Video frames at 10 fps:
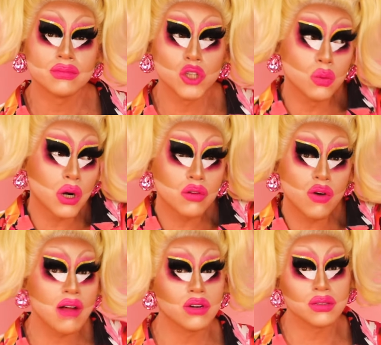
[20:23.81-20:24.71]
You'll work
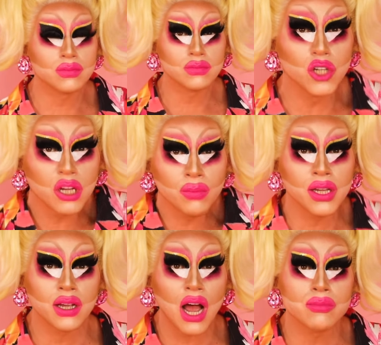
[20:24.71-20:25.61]
forever. Look at
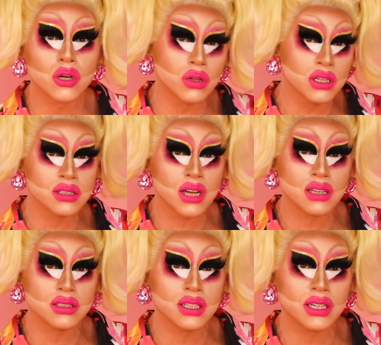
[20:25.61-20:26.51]
me, I'm totally
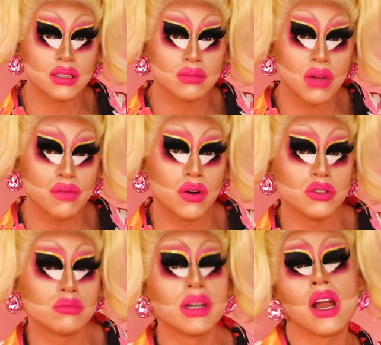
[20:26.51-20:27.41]
disgusting and my
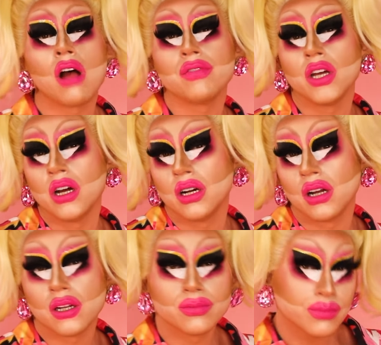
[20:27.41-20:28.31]
phone's ringing off the
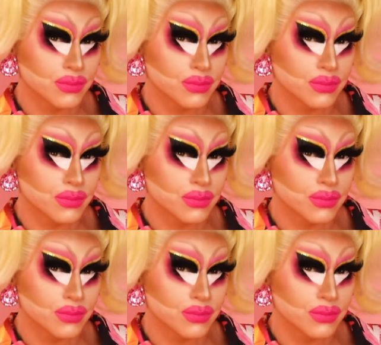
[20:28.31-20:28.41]
hook.